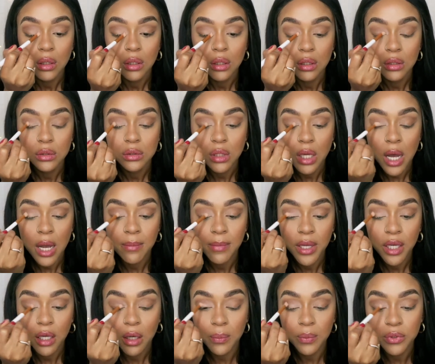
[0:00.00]
This eye
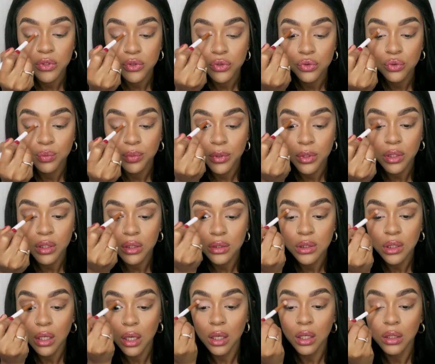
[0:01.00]
makeup is super
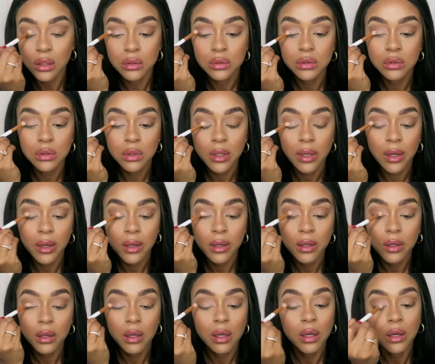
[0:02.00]
easy, guys.
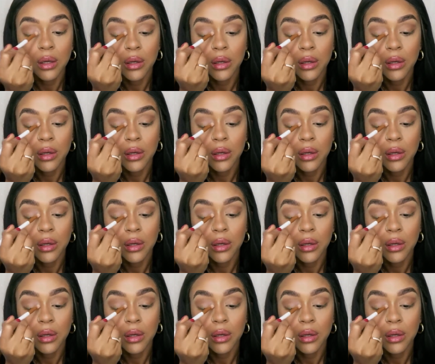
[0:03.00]
Like,